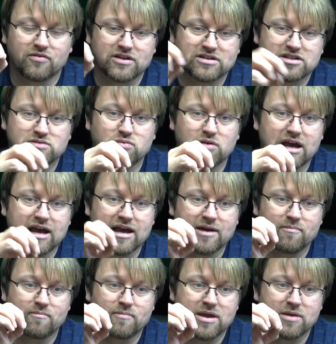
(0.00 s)
this is
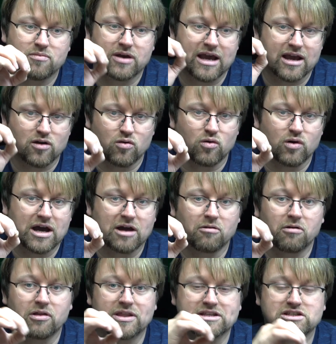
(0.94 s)
where people get caught
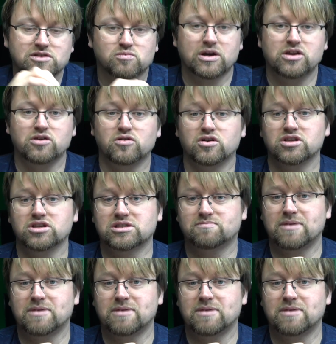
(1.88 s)
out, and this is where you can